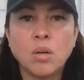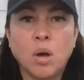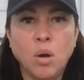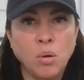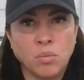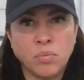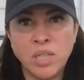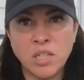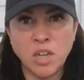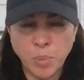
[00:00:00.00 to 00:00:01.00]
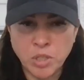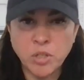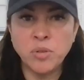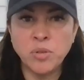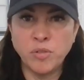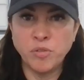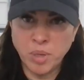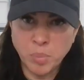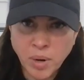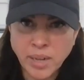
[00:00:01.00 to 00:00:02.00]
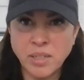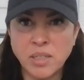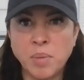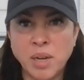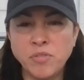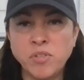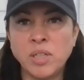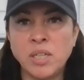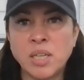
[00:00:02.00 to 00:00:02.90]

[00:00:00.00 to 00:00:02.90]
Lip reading: Oh, this is an opportunity for me to practice mindfulness